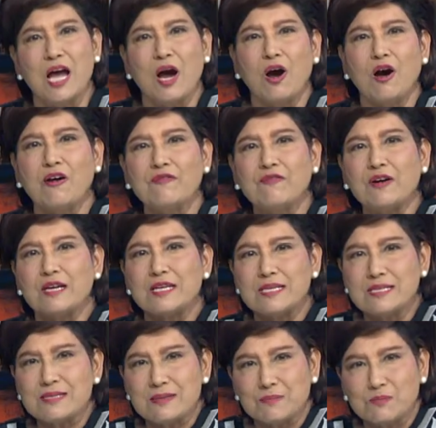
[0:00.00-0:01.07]
of
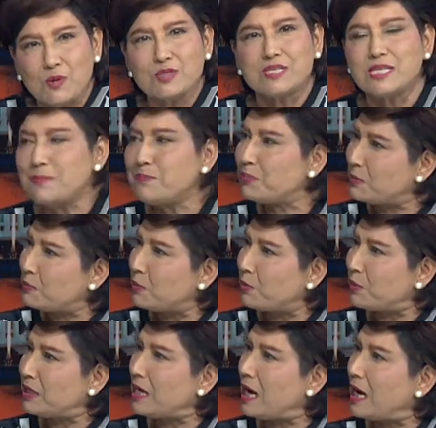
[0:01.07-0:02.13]
Muslim people
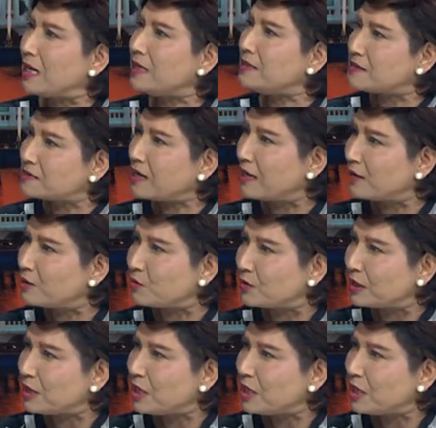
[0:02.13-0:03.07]
here in this country.